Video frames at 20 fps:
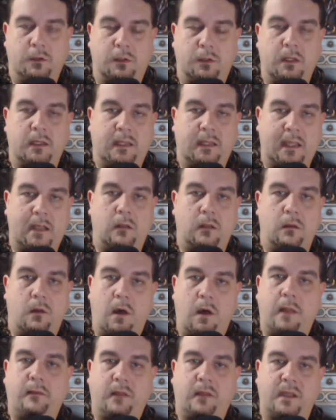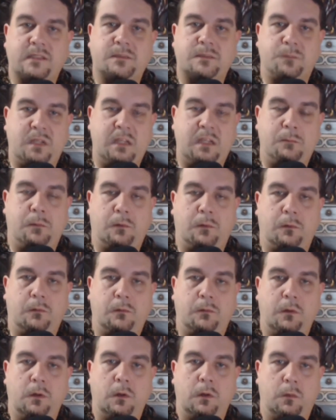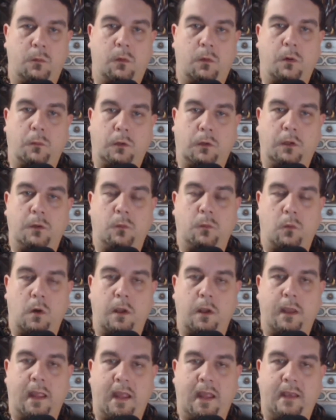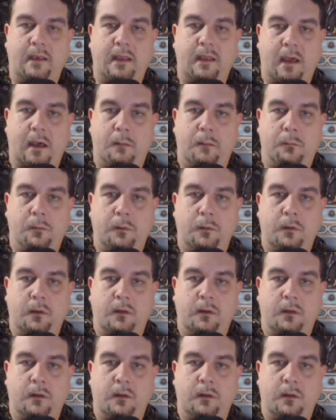going to get a lot less people who are going to want to end up